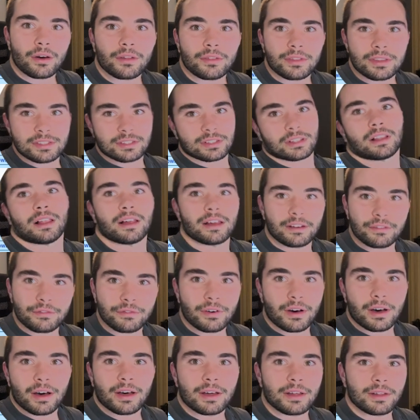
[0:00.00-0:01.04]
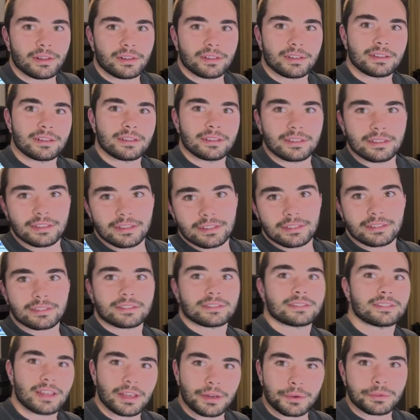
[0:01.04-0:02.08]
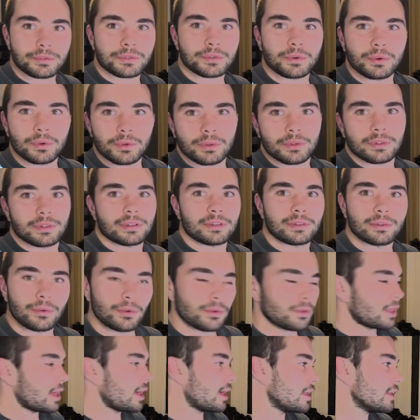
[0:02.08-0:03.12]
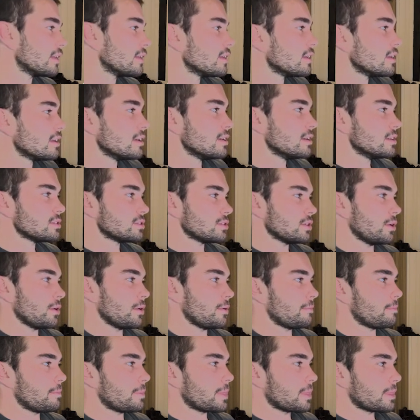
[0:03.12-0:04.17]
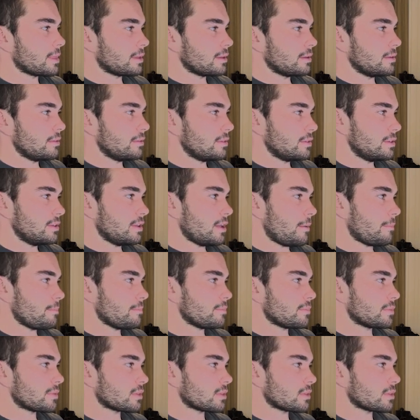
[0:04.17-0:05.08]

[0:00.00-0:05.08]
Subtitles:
this client file and this sales call and all that. So, yep,